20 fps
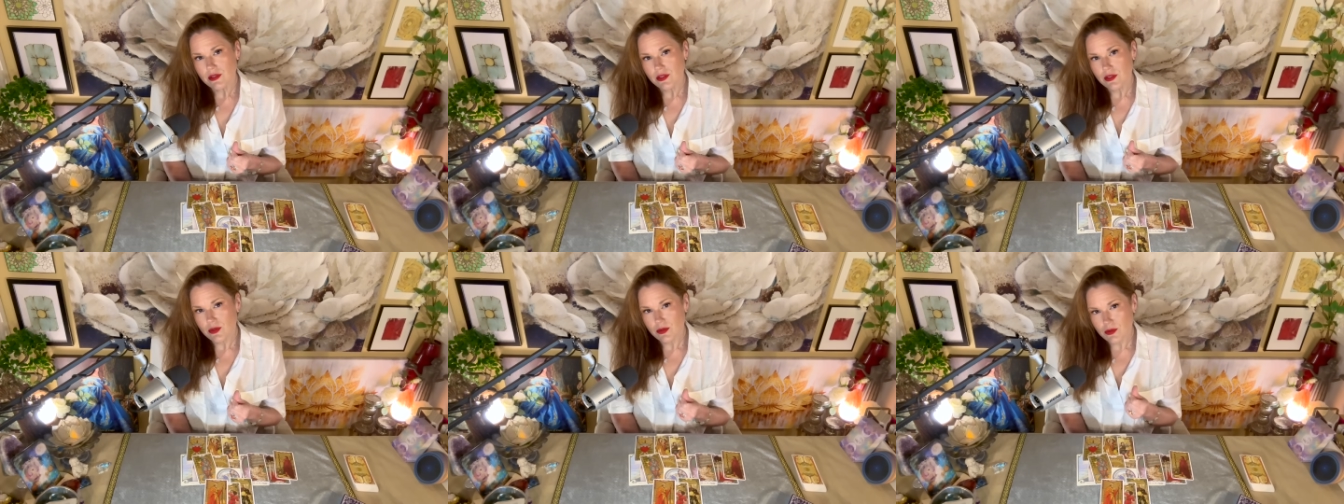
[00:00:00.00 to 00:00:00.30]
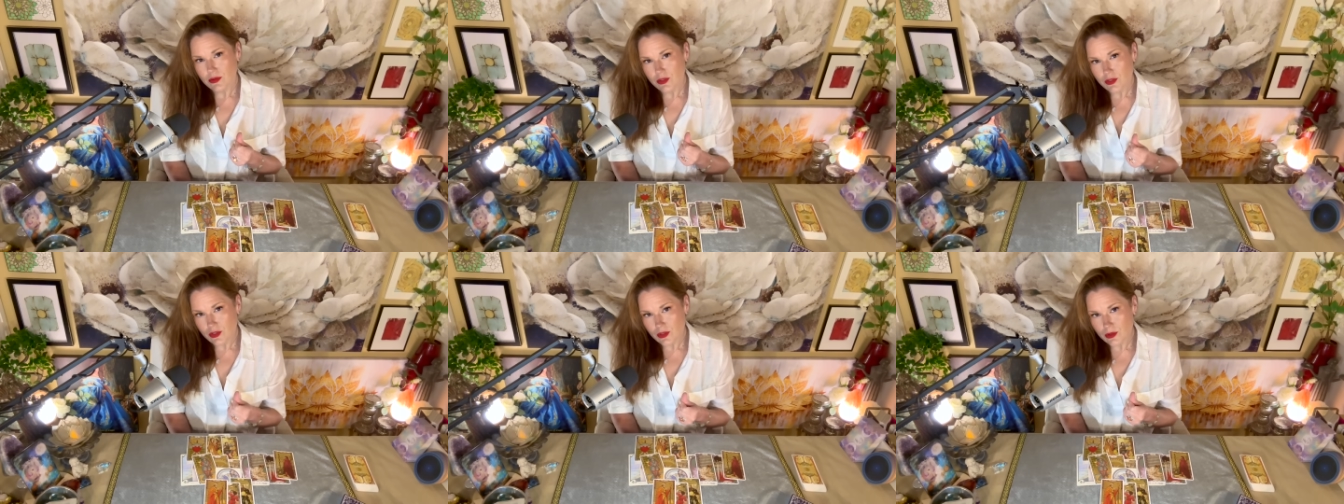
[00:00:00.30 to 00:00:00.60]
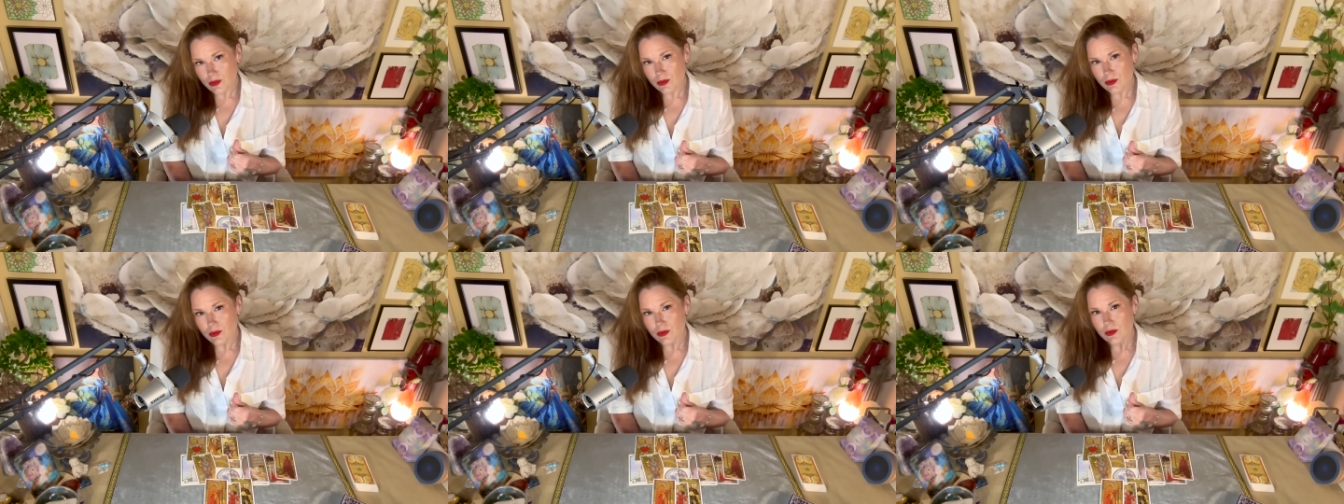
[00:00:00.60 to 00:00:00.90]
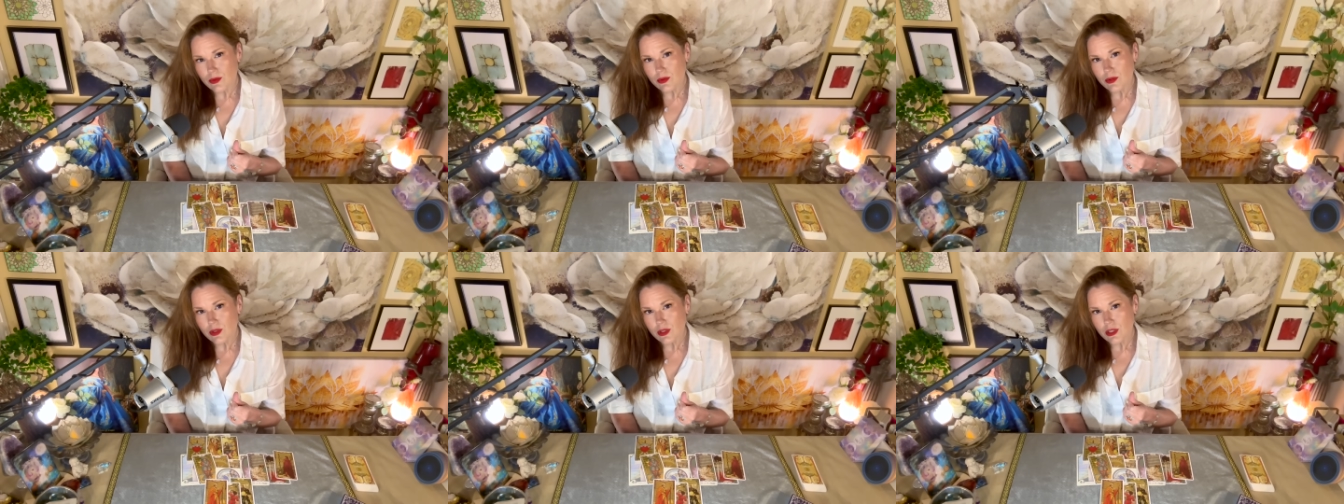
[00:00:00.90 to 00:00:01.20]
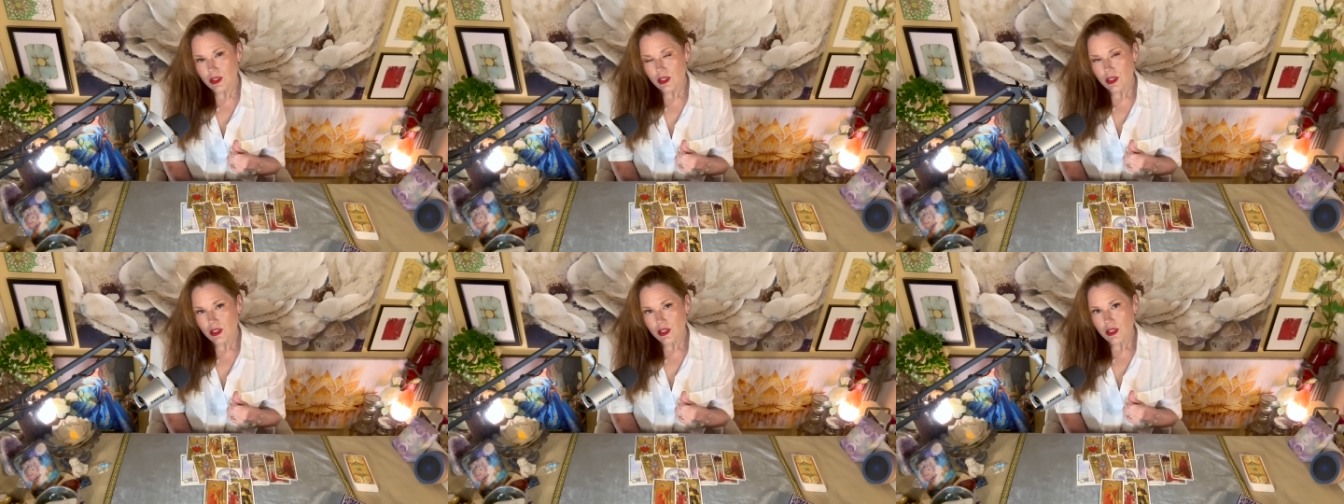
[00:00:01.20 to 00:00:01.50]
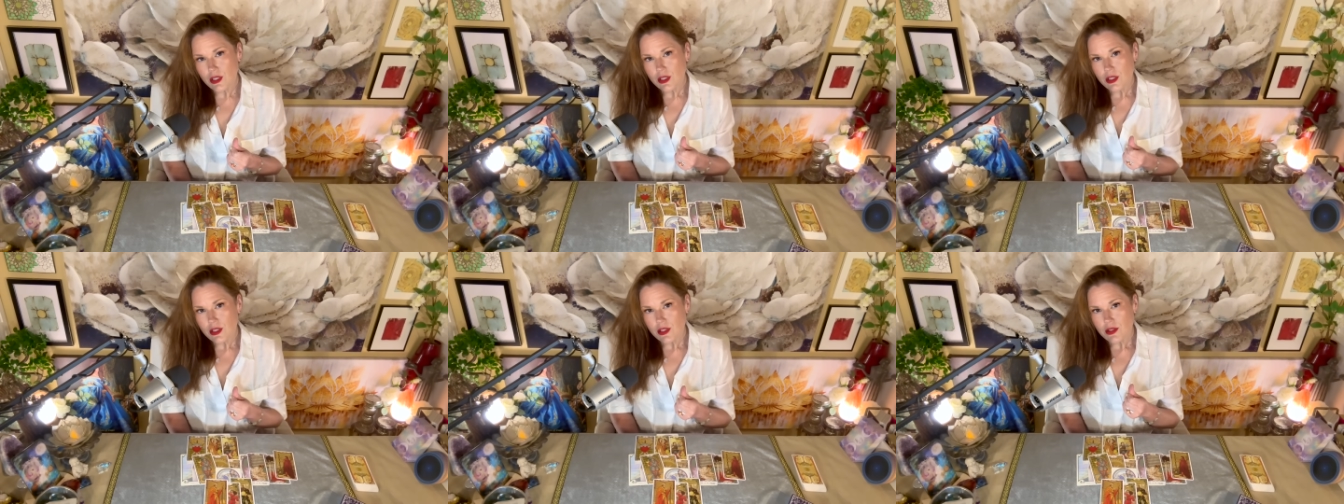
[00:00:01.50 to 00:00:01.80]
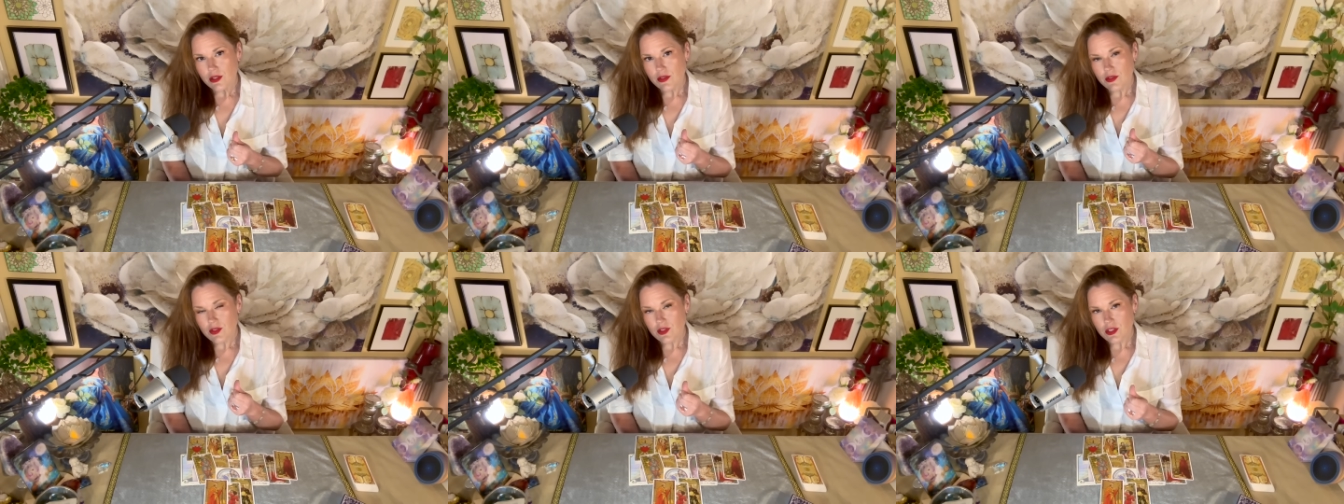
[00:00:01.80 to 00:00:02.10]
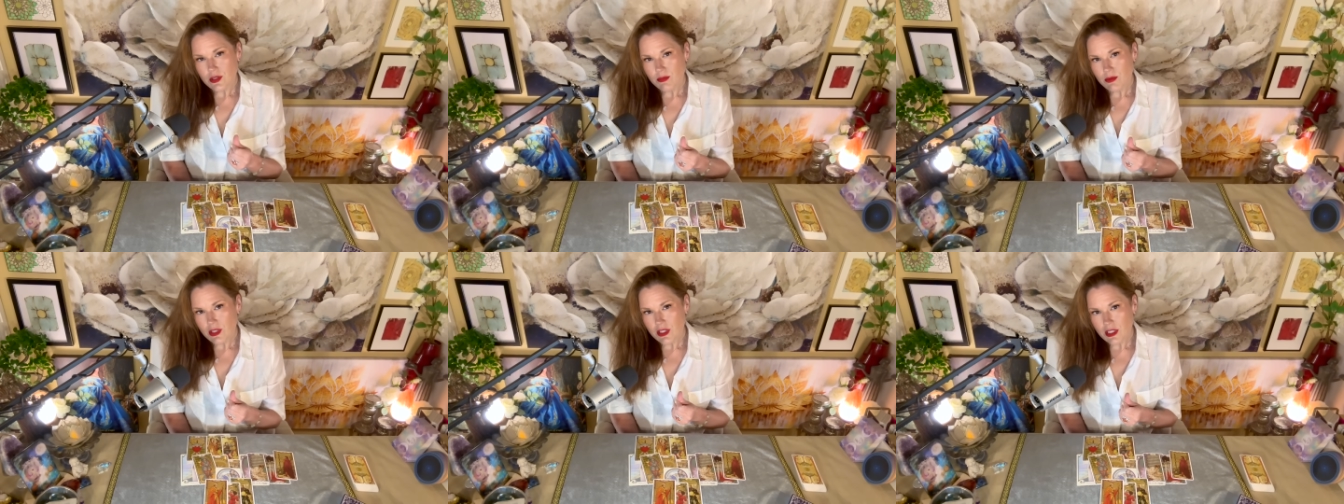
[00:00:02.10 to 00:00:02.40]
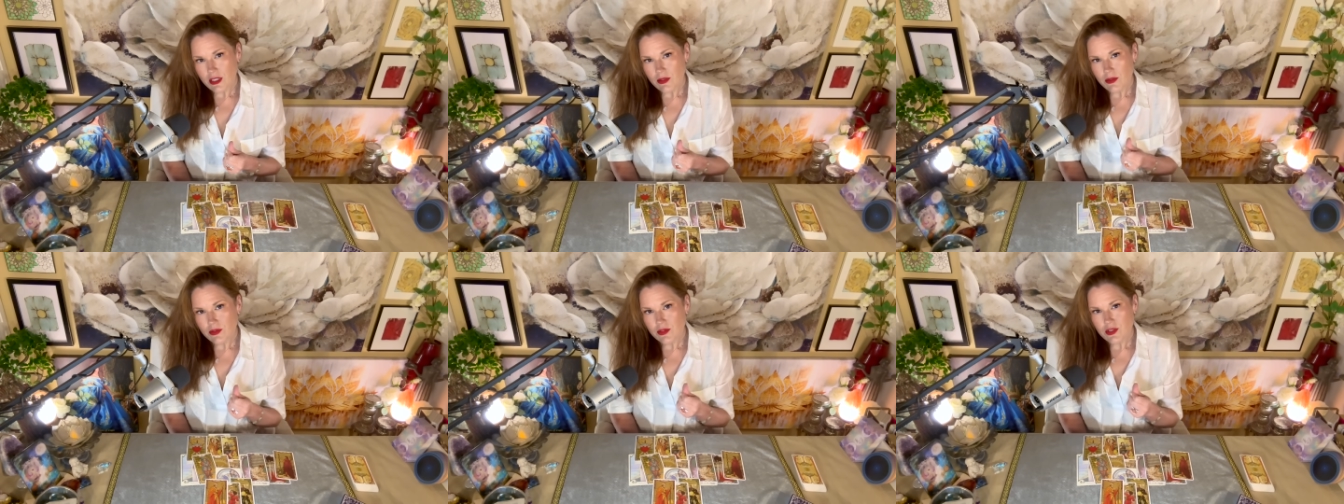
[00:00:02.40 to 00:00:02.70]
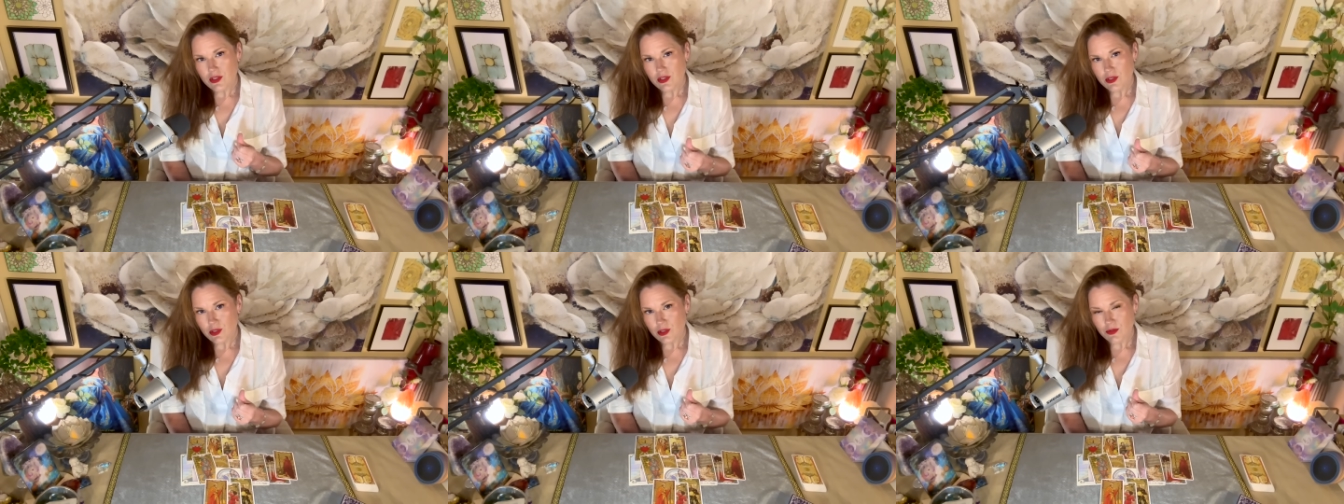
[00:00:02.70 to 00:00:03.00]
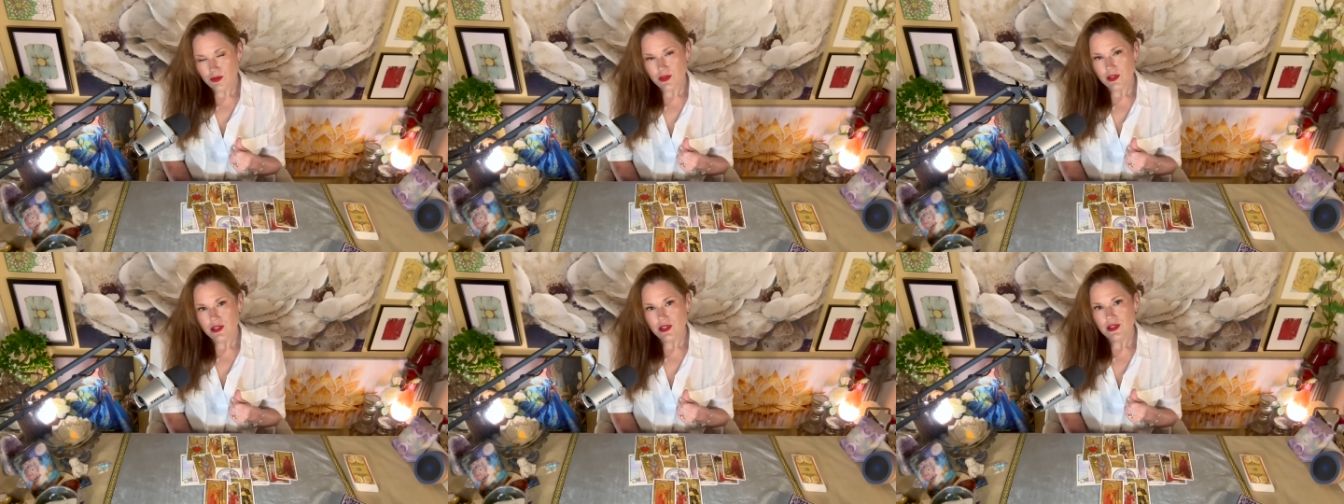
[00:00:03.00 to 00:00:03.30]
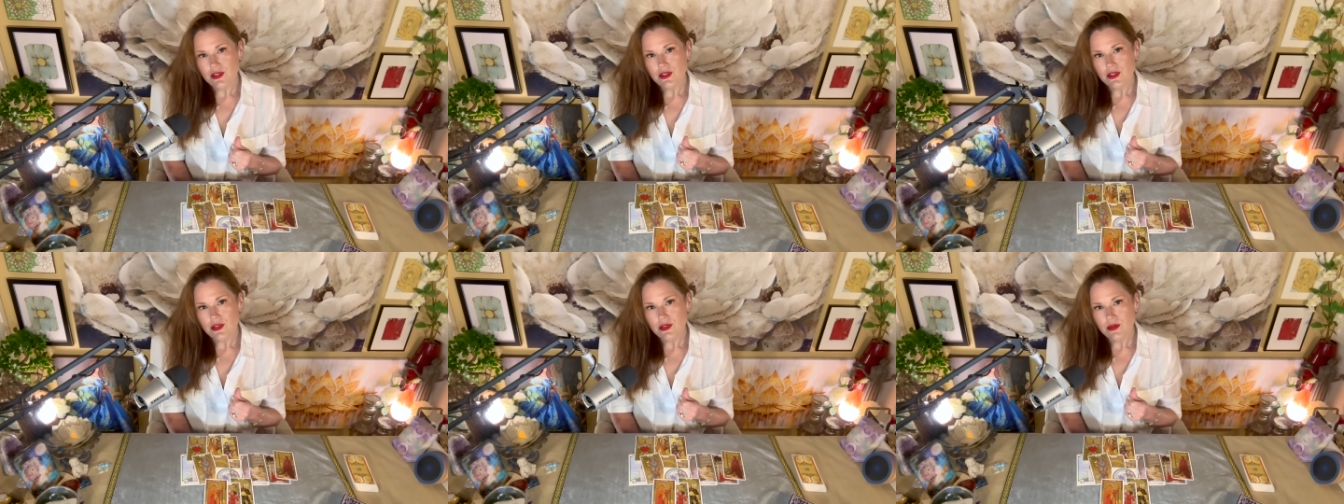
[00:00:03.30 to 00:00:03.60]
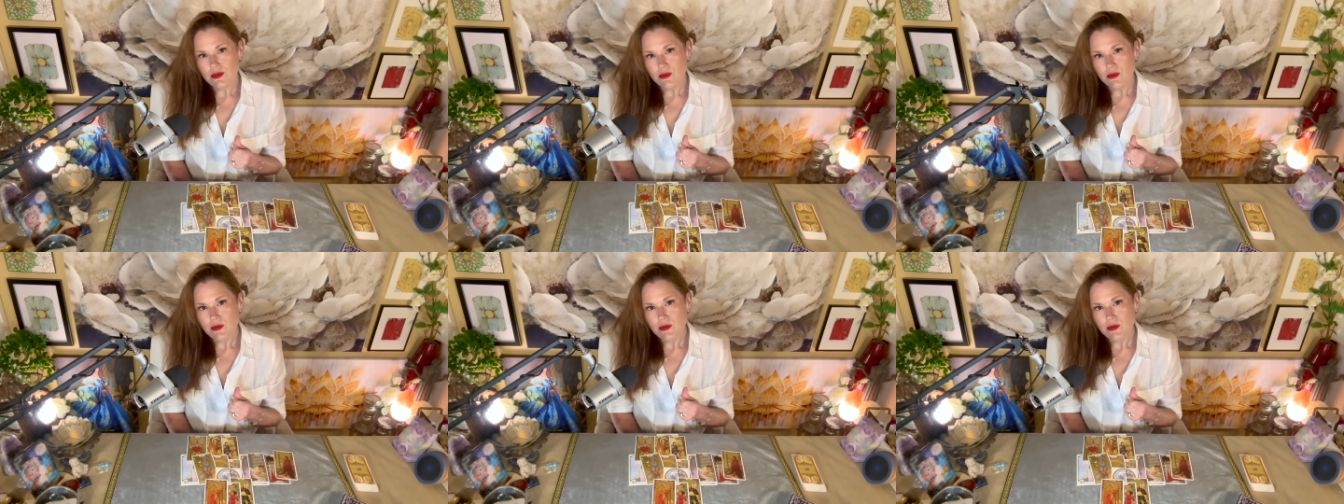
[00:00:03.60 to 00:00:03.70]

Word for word: You do there's something here on the surface